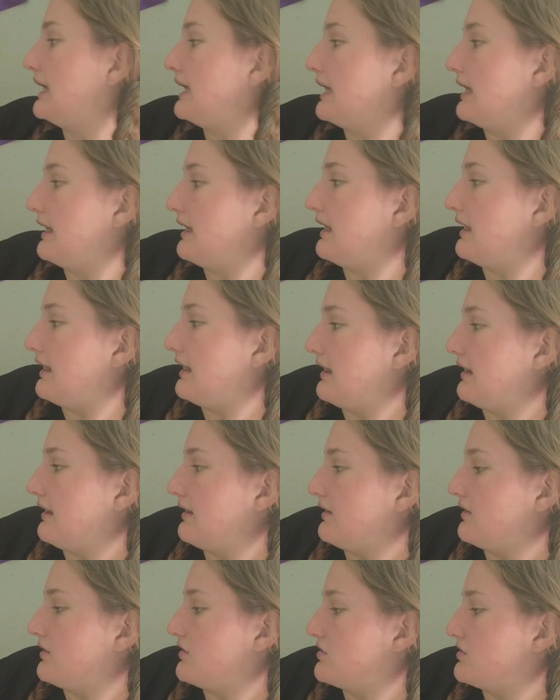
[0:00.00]
It
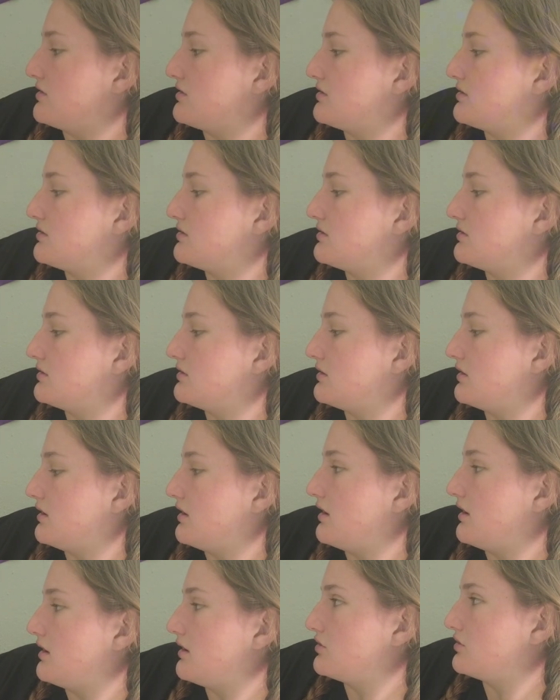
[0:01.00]
is
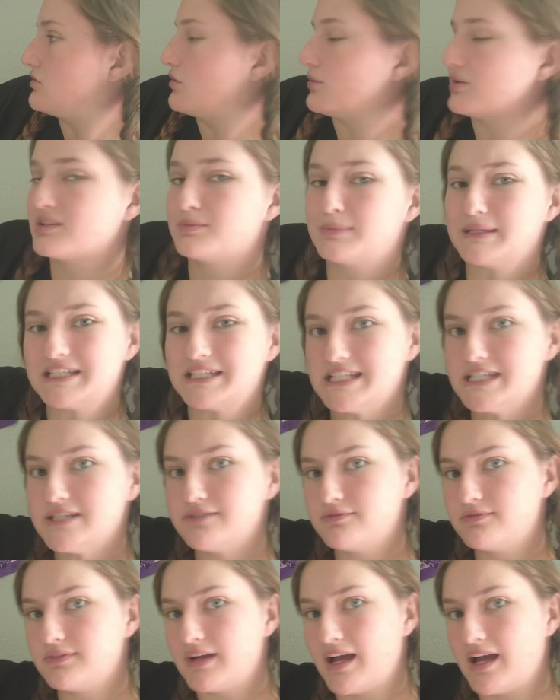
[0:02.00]
so
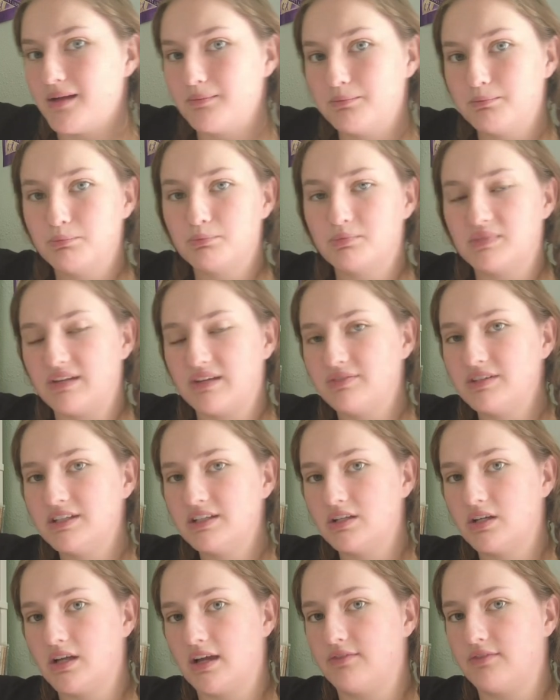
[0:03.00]
expensive. I'm definitely
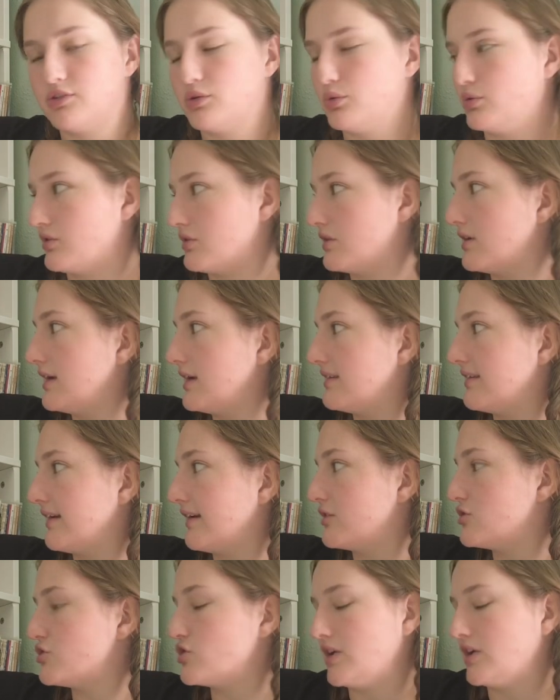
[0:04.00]
gonna have to order it as like a
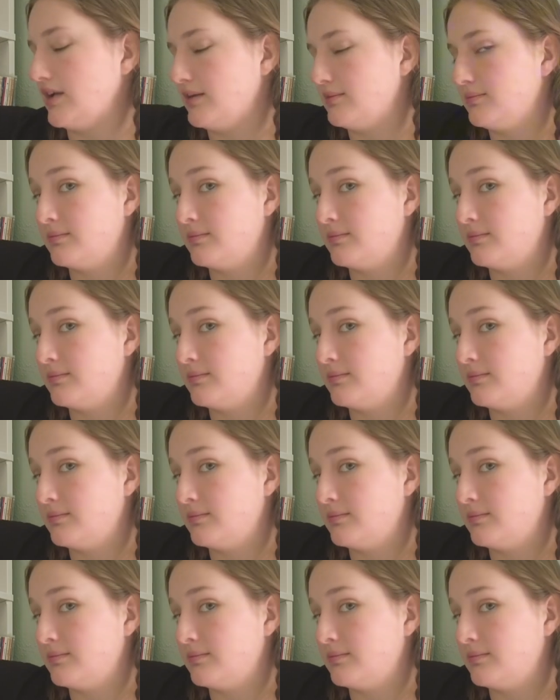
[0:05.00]
treat